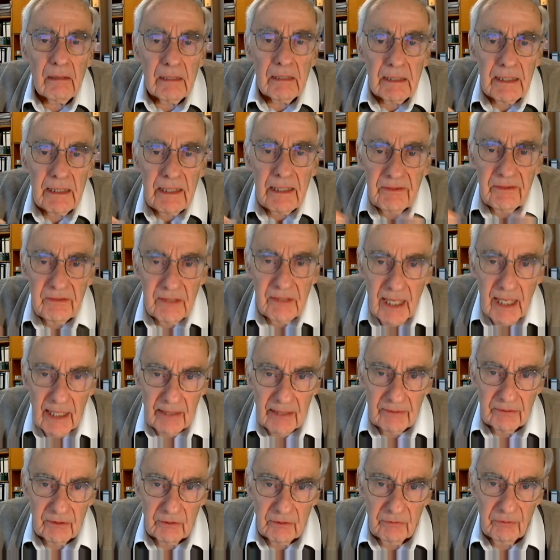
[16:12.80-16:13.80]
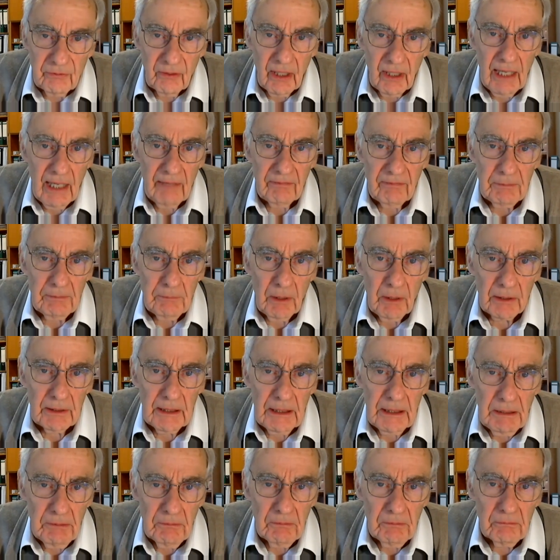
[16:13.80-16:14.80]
easy access for everybody.